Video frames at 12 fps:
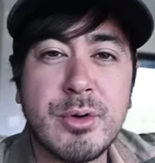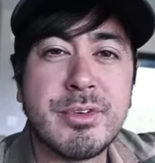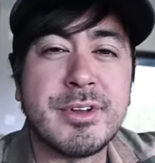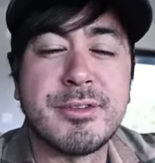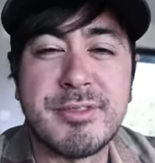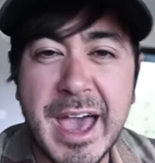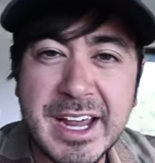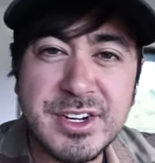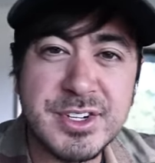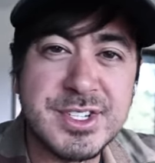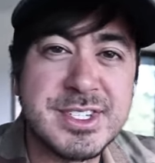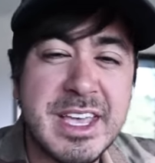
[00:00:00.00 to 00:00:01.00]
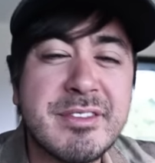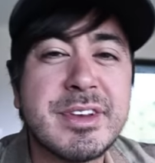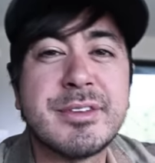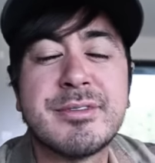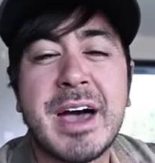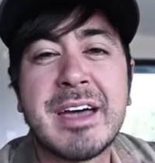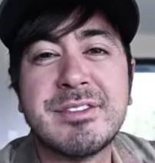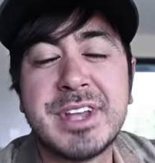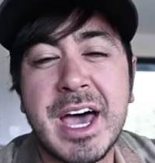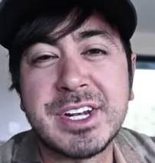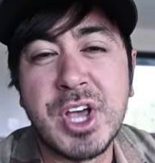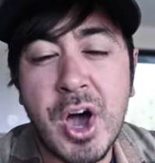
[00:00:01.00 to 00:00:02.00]
over to factor seventy-five
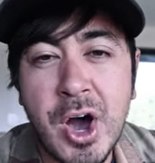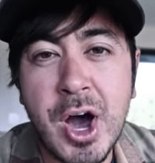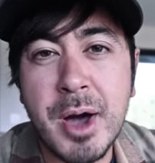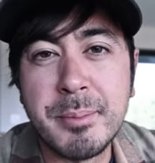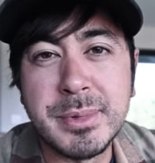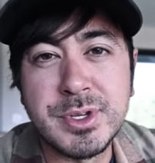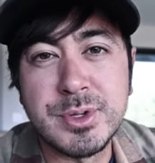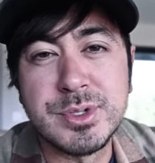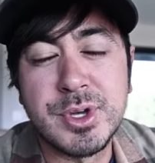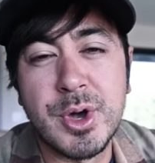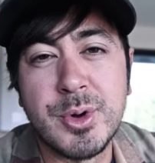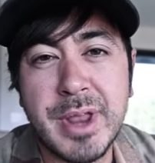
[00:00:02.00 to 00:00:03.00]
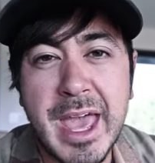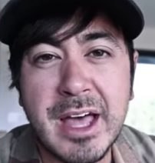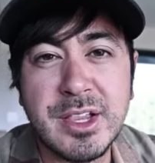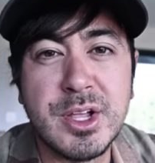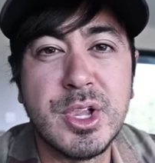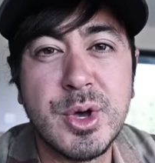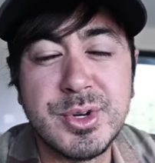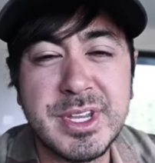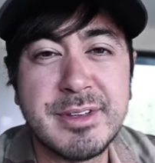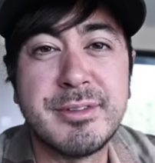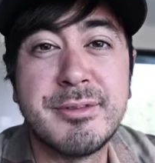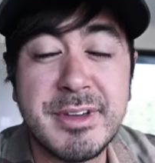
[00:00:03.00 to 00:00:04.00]
dot com and use code L L O
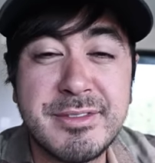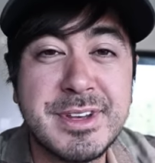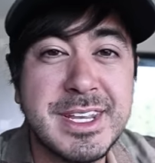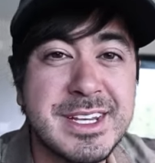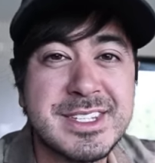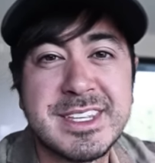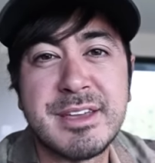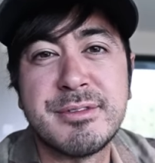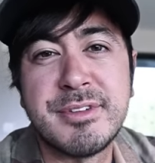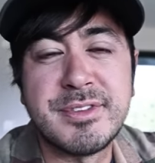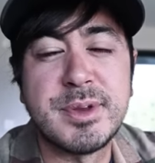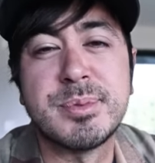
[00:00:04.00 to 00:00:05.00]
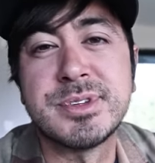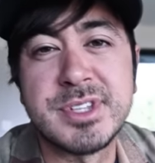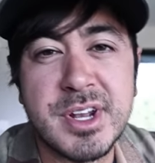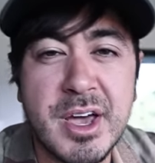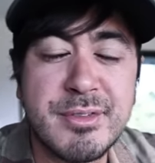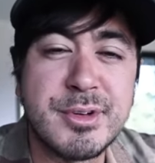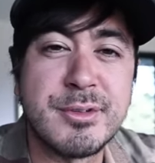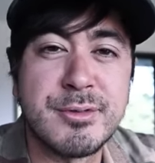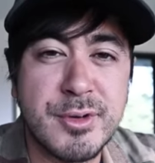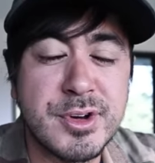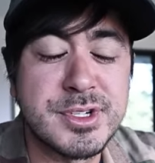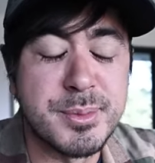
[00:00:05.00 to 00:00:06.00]
D fifty to save fifty percent off your
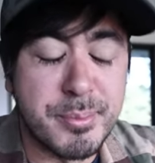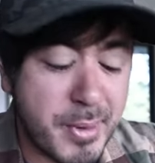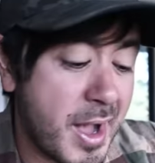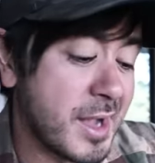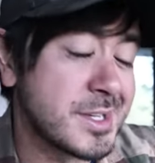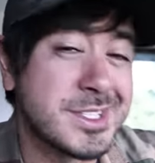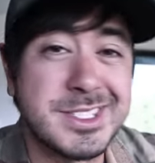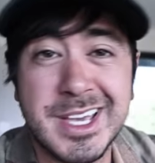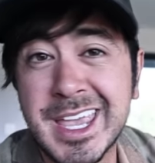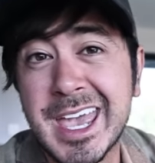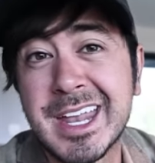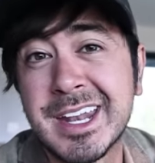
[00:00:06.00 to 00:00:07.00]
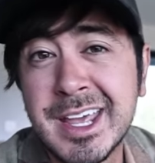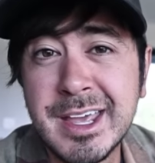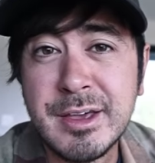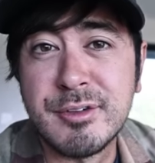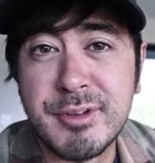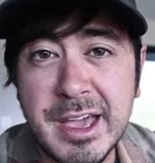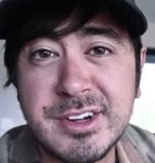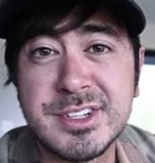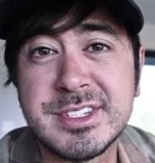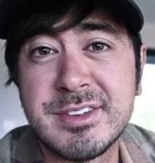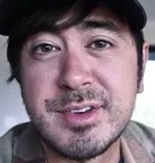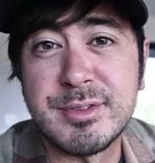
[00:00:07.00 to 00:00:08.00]
first box. Again, factor
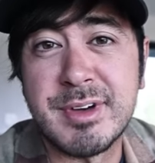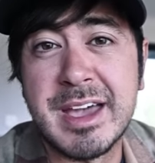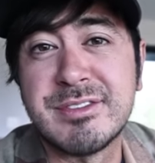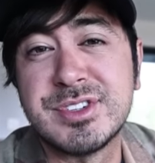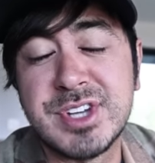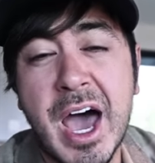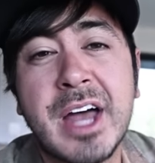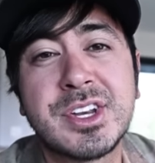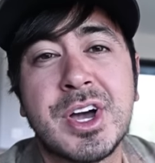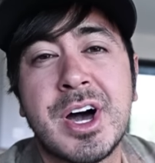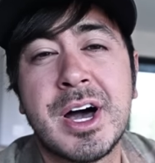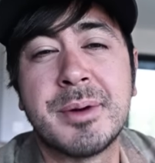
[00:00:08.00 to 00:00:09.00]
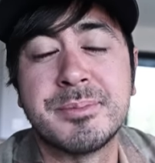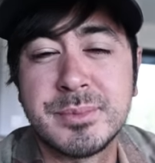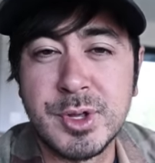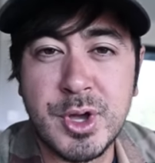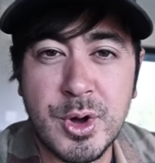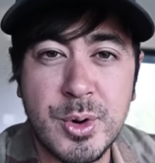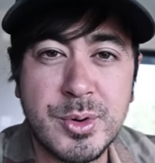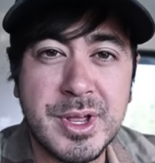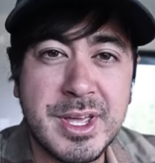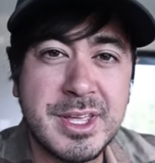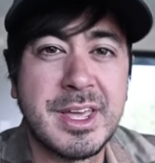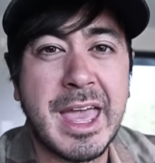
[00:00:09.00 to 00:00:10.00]
seventy-five dot com,
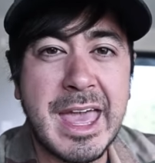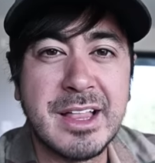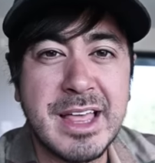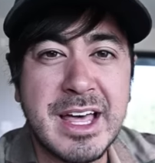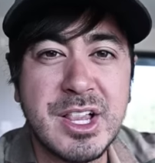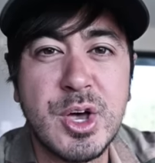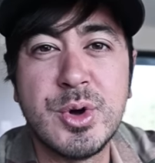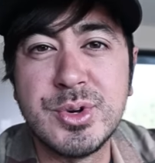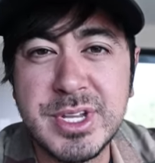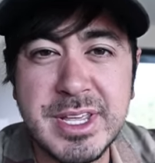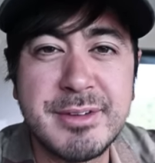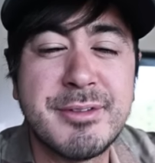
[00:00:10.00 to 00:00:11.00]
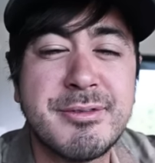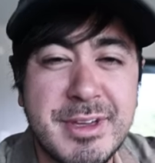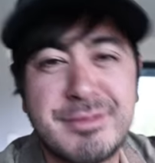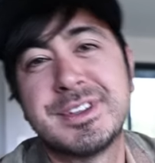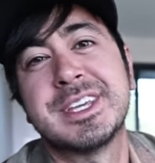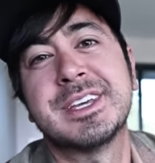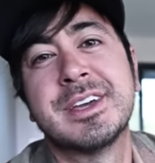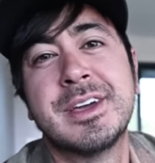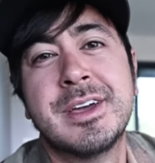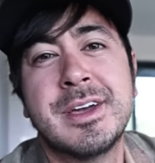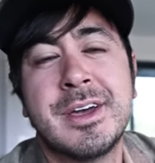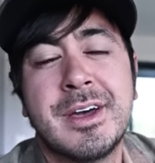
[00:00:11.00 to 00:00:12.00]
code L L O D fifty.
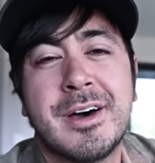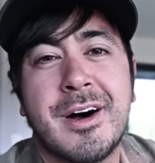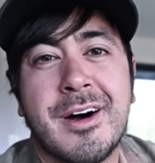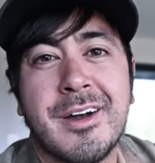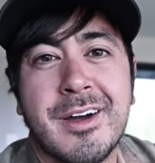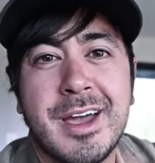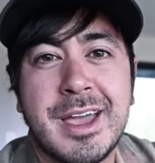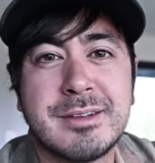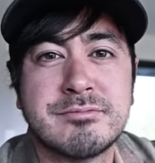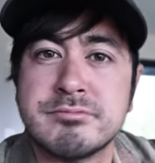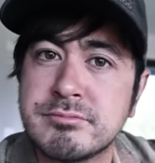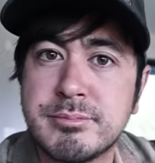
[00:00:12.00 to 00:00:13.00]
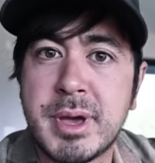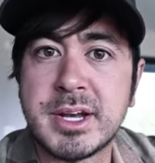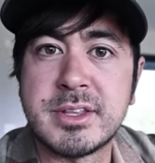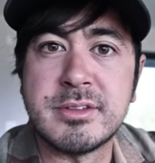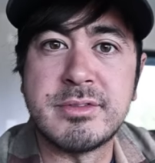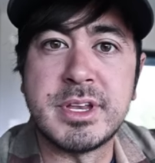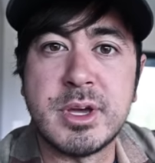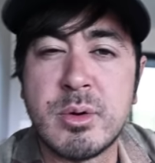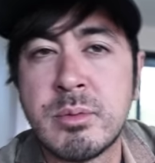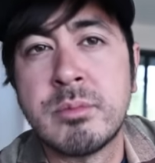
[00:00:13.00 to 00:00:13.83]
All right, back to the video.